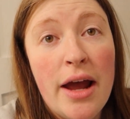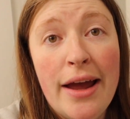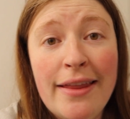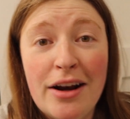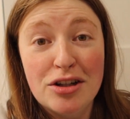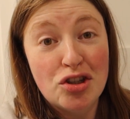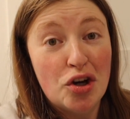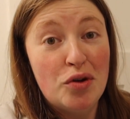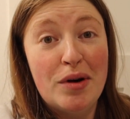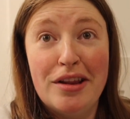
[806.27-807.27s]
And then I'll show
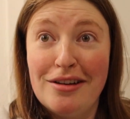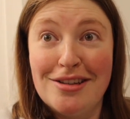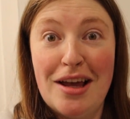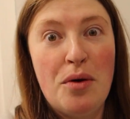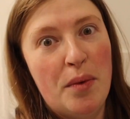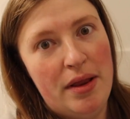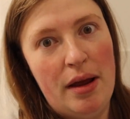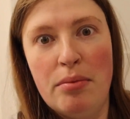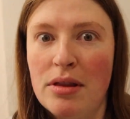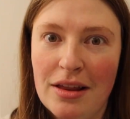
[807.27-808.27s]
you what it looks like when
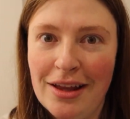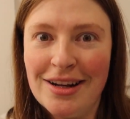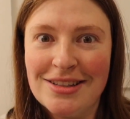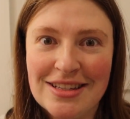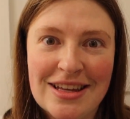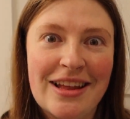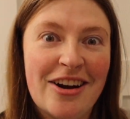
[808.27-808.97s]
I put the Kleenexes in